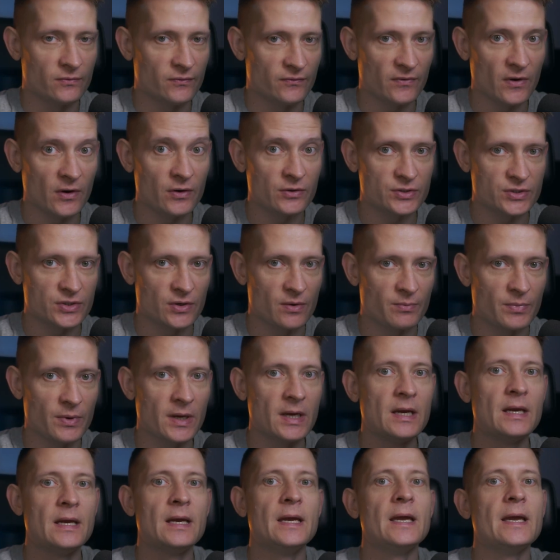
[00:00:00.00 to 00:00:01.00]
Photoshop.
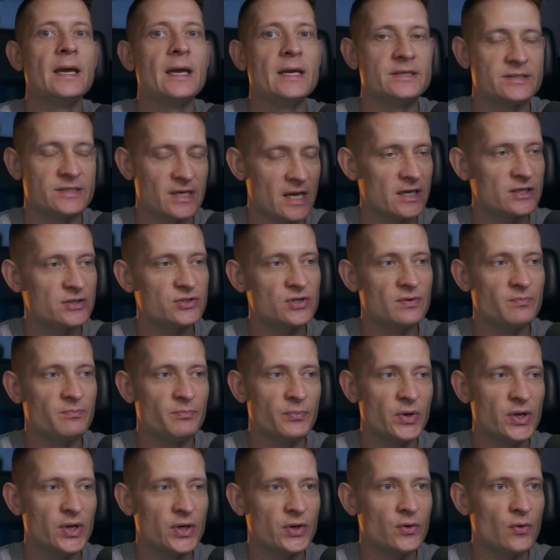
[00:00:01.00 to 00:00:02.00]
It's actually
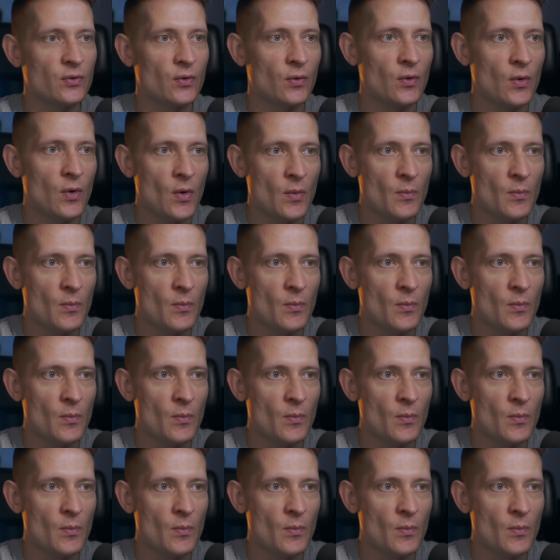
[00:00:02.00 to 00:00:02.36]
pretty cool